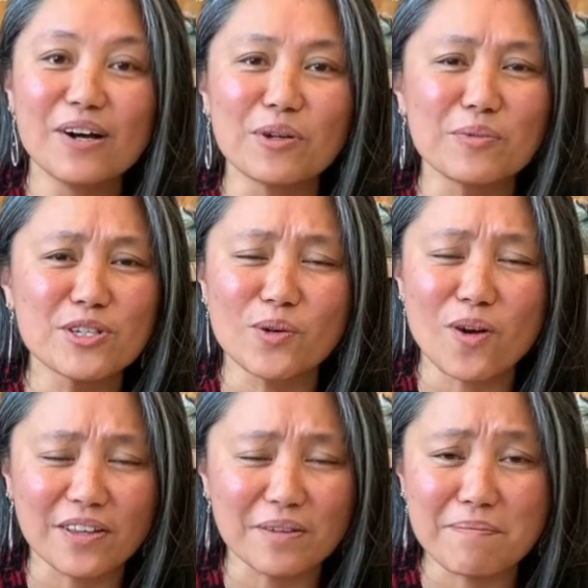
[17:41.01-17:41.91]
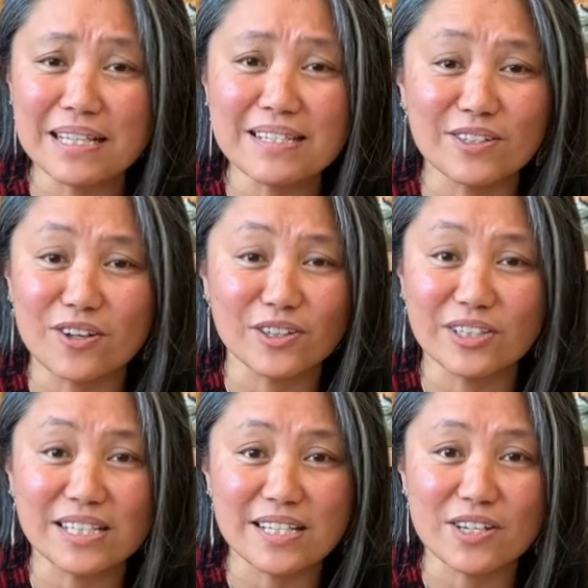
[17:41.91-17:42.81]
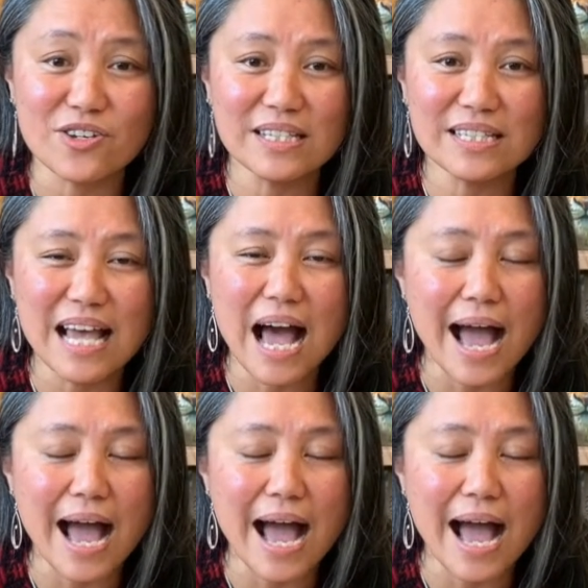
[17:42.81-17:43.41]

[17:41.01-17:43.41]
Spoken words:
We wish you all the best in all your decisions.